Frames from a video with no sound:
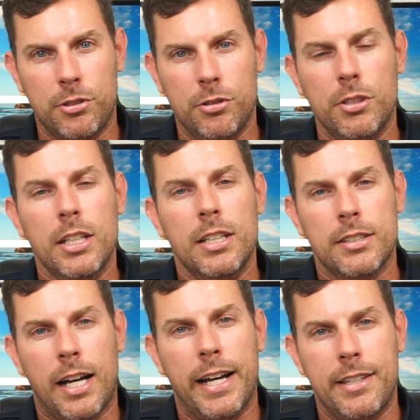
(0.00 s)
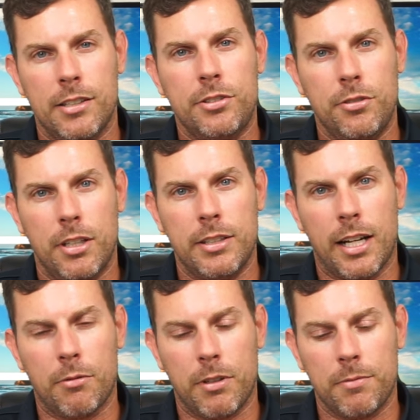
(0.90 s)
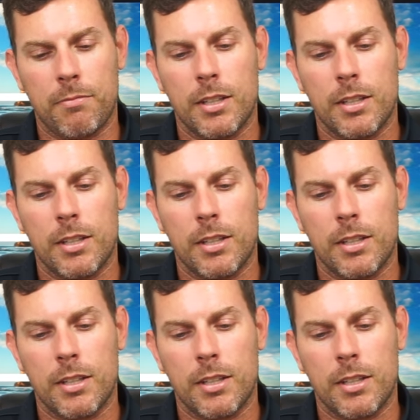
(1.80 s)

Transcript: to tie this unit down with.